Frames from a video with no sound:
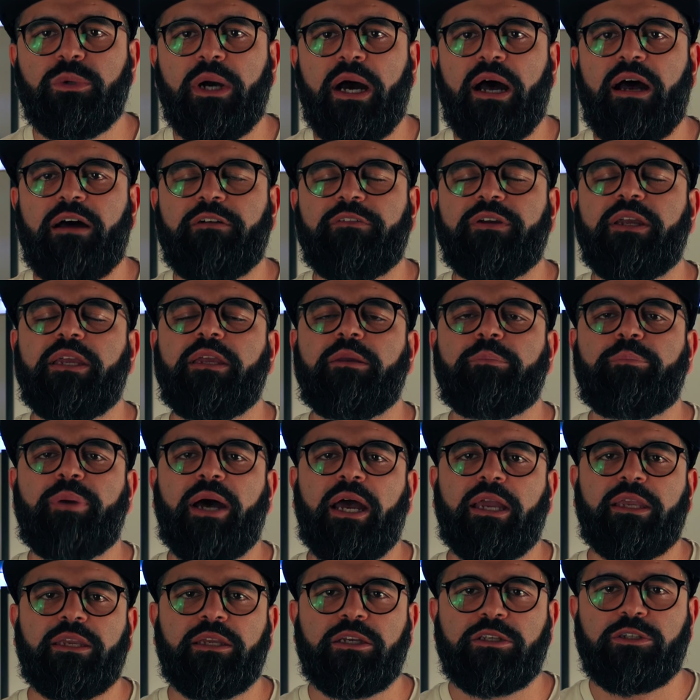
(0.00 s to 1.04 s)
have a
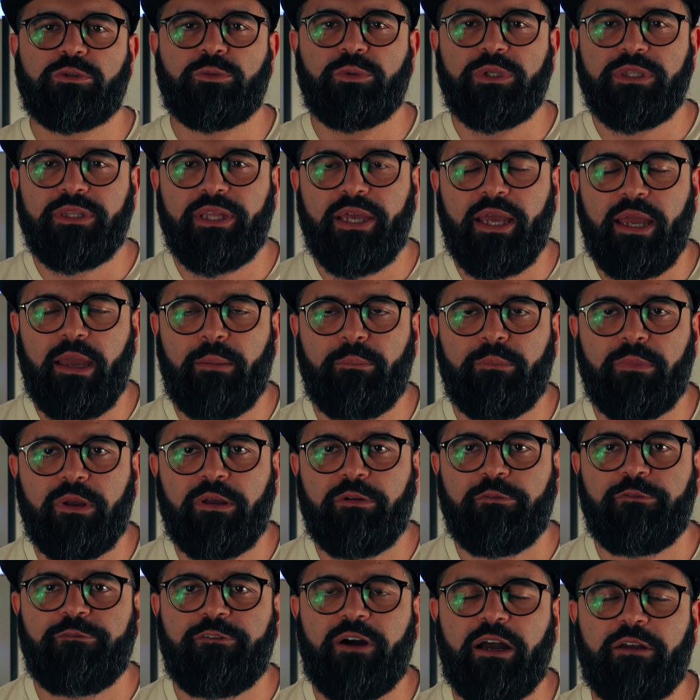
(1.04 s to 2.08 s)
package with the
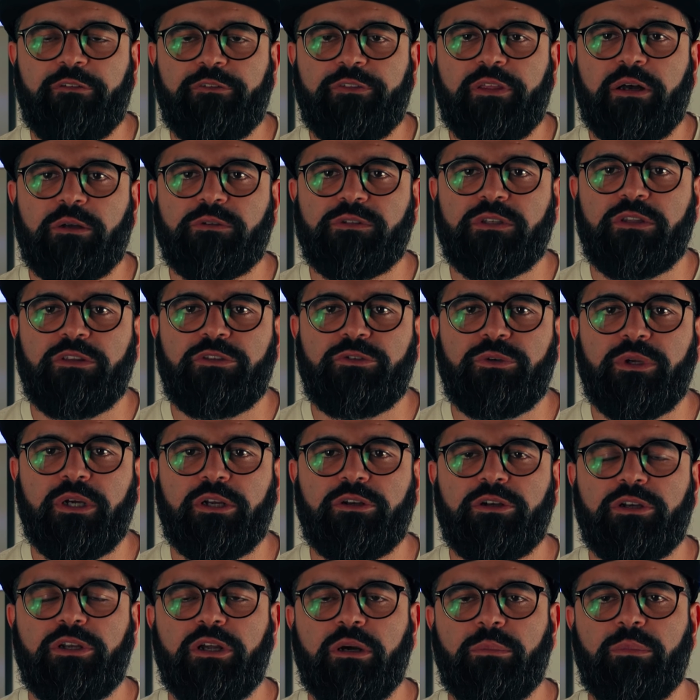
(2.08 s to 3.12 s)

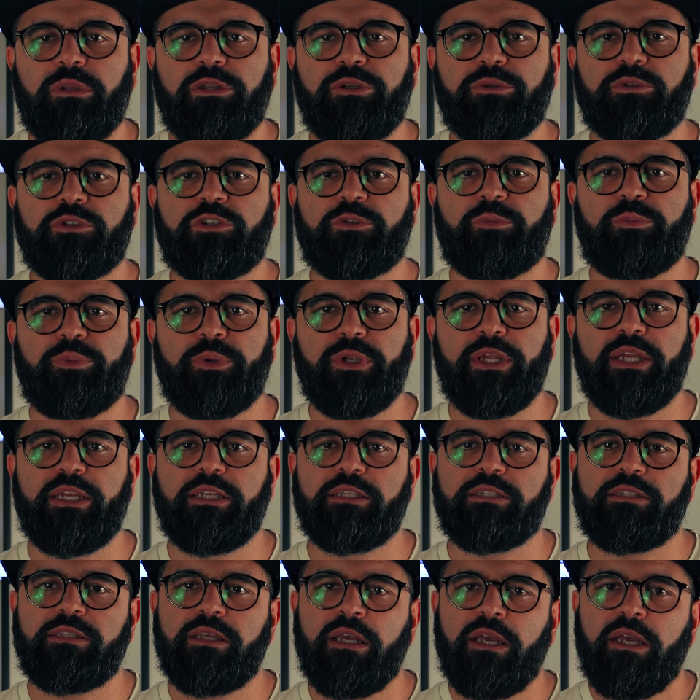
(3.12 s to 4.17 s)
M5300W
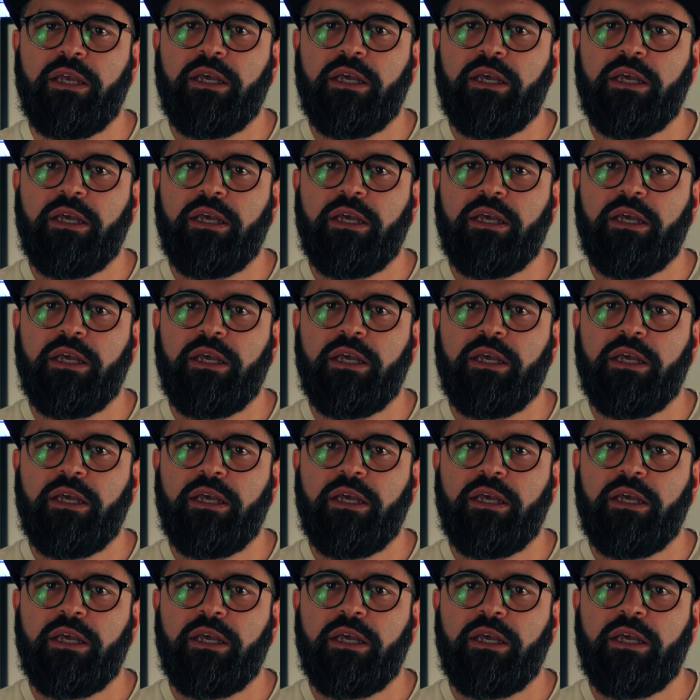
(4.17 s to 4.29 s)
springs.